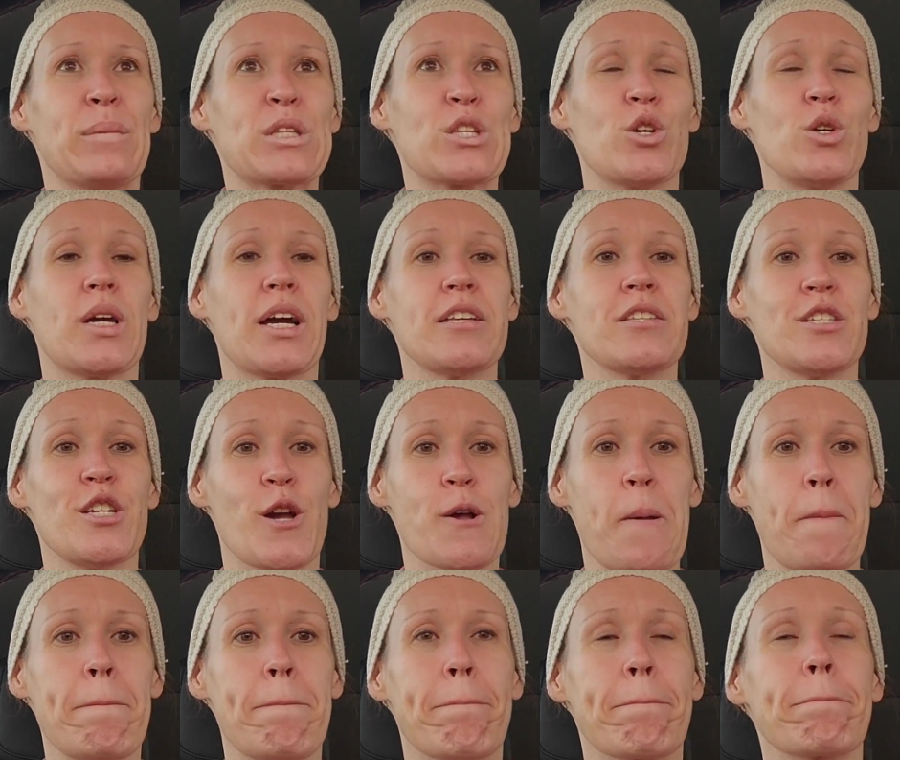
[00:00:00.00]
So you guys
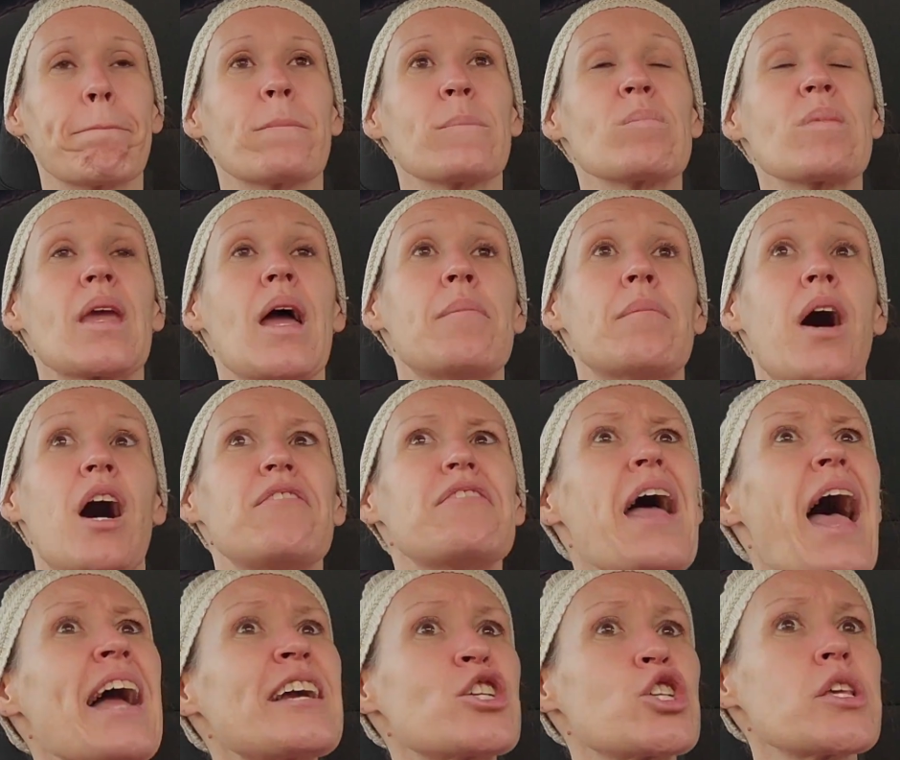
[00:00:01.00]
know, I'm off.
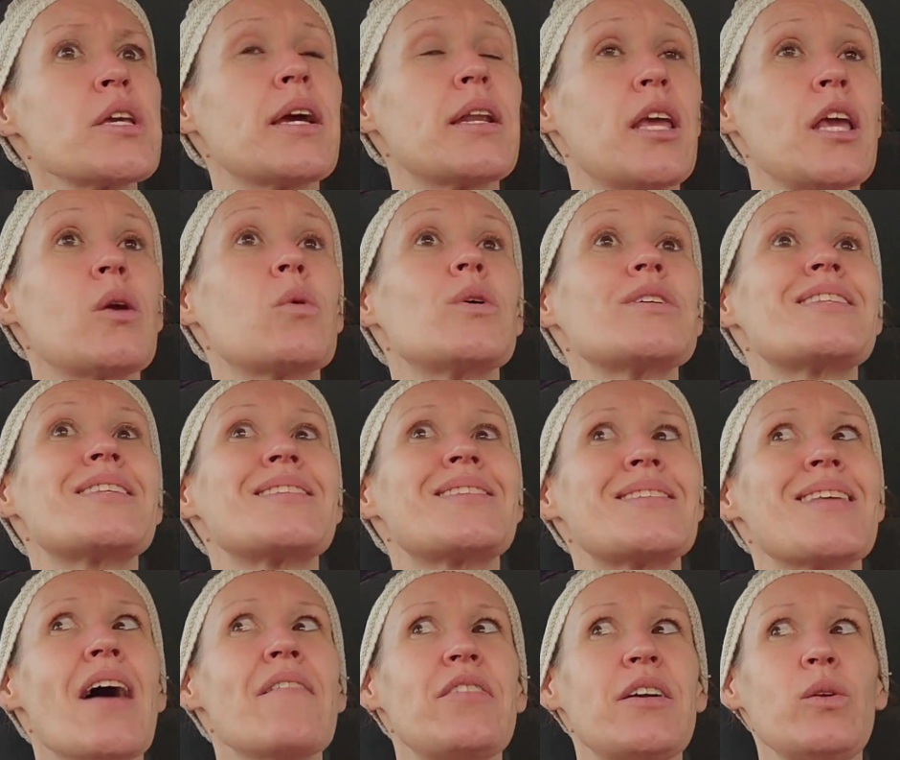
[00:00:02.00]
Actually, it equaled
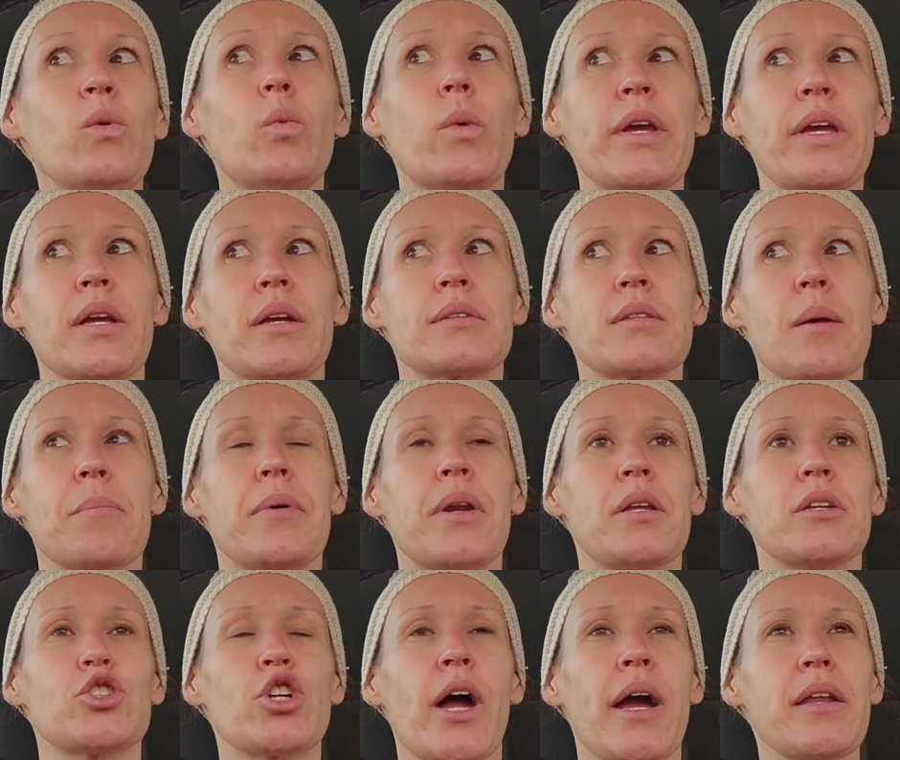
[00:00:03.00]
seven weeks. I'm
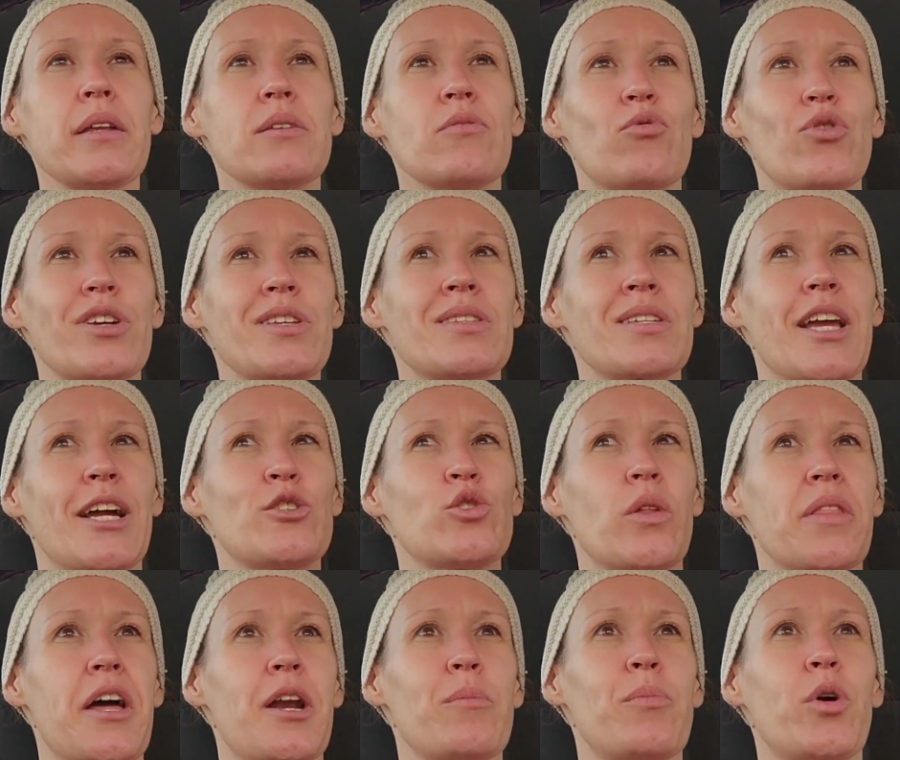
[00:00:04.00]
going to try to
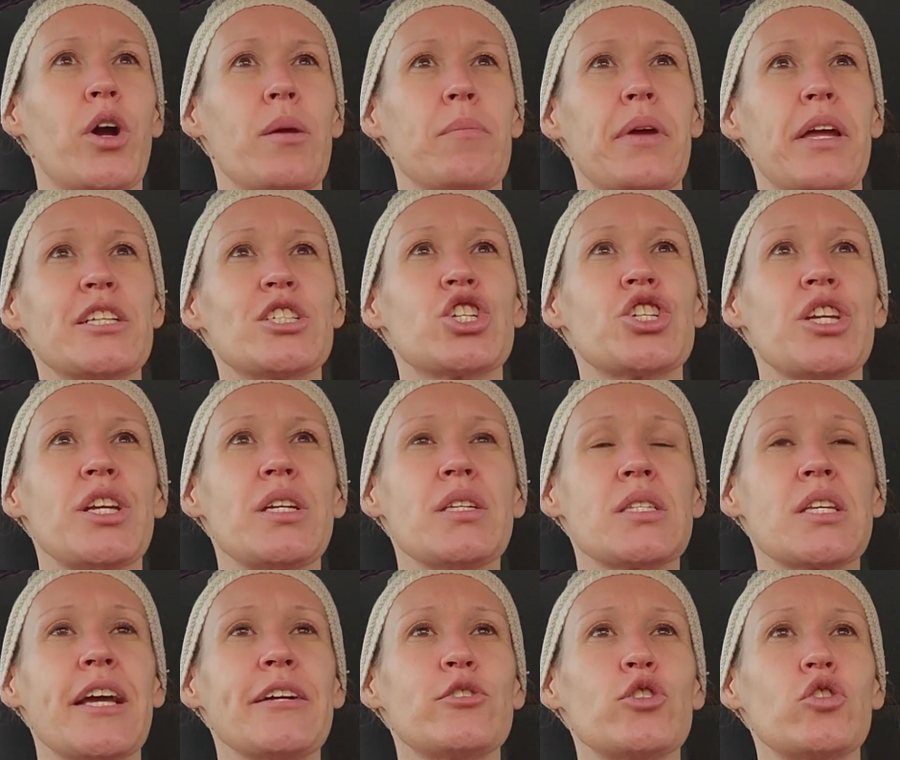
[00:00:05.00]
reschedule that appointment. She
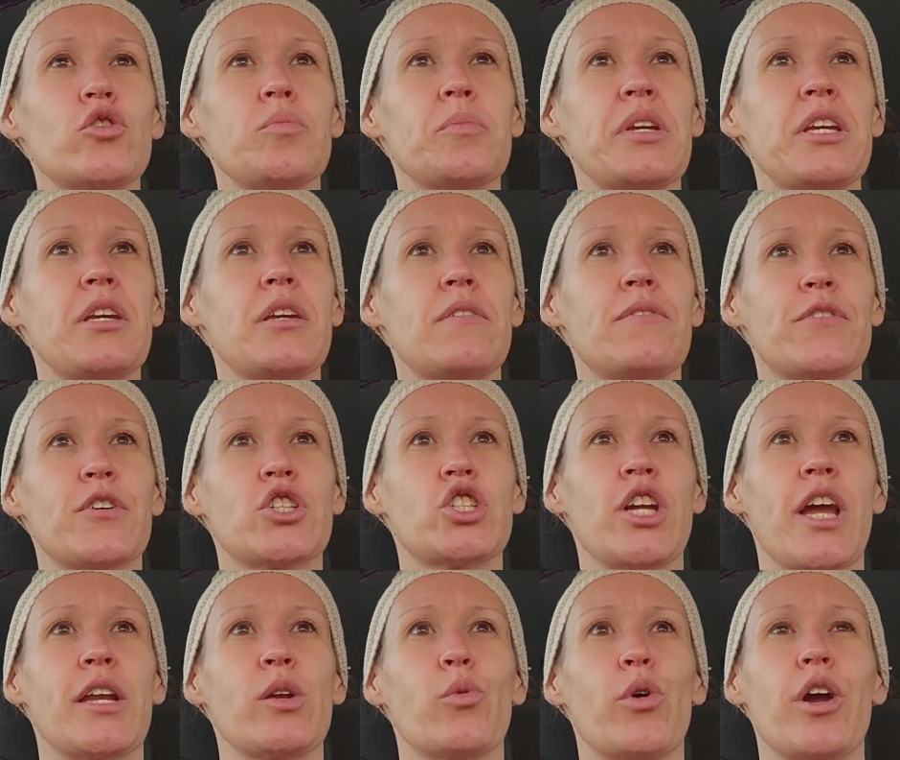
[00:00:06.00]
scheduled me for
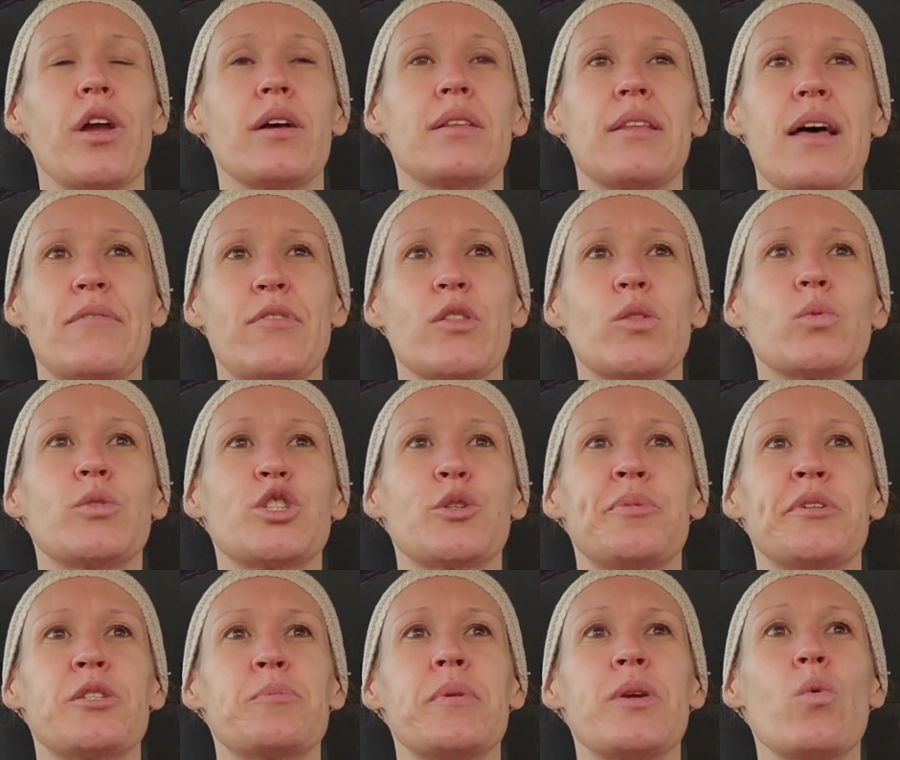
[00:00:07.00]
January 11th,
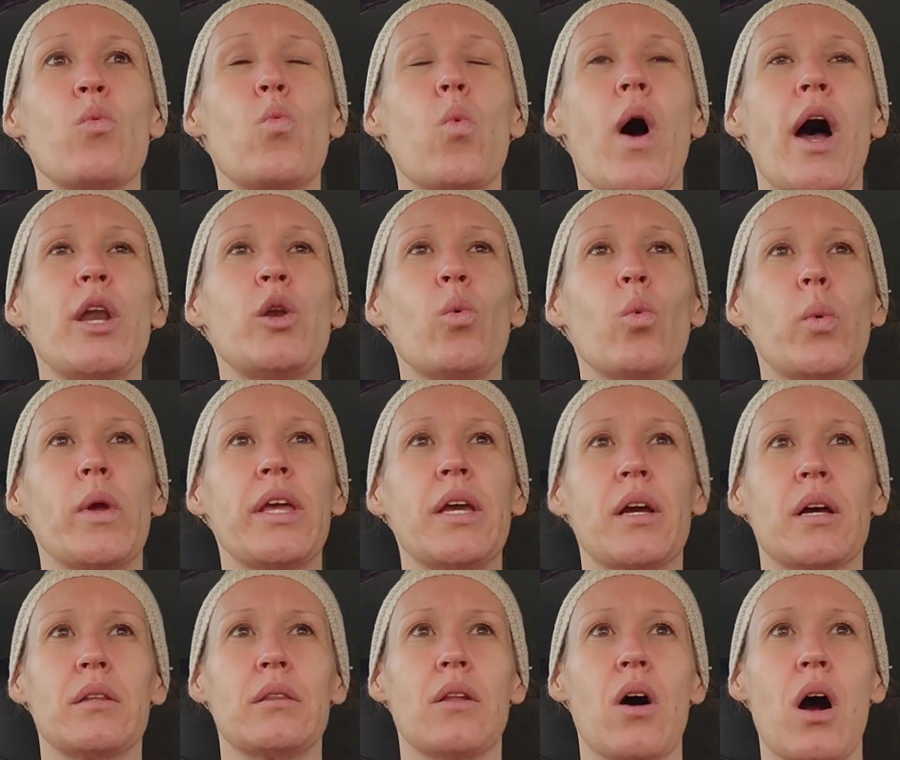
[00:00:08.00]
which puts me one
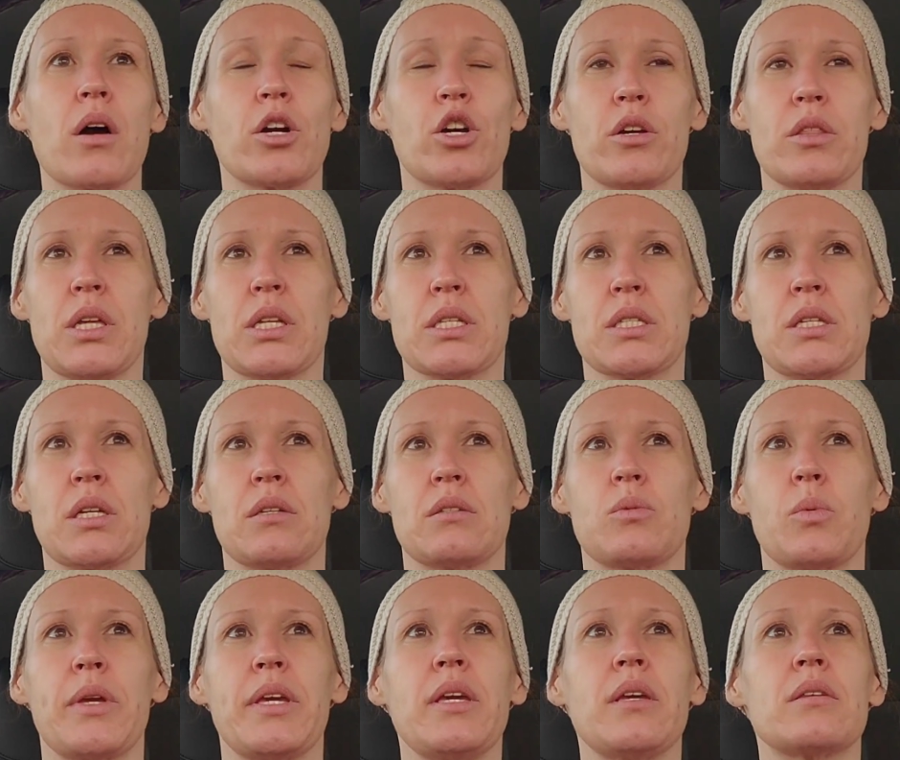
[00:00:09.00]
week longer than
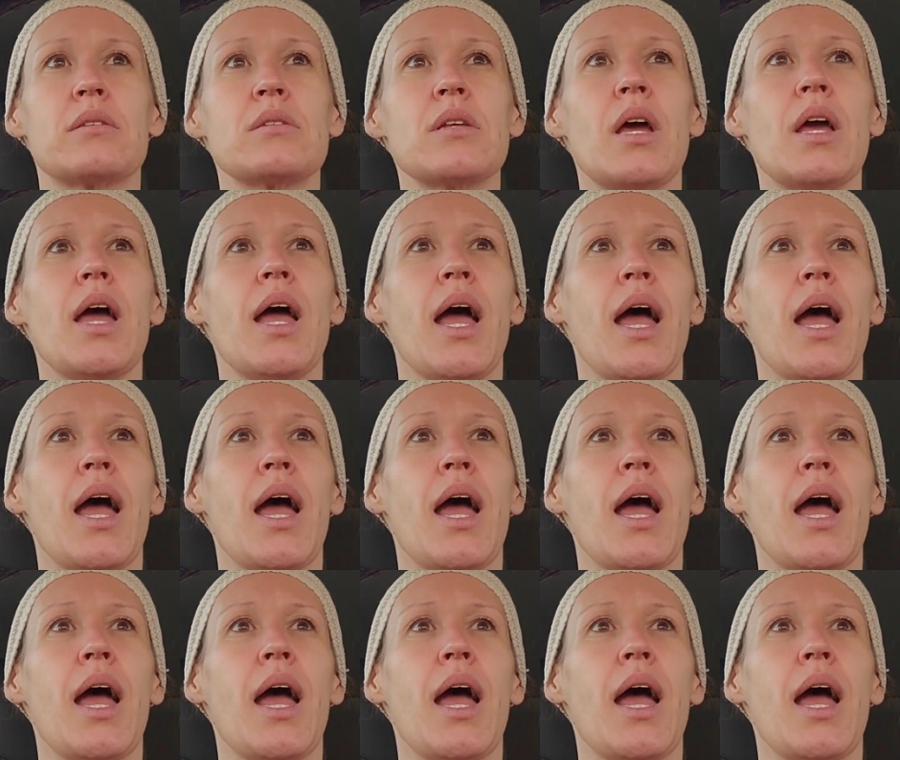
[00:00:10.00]
six weeks.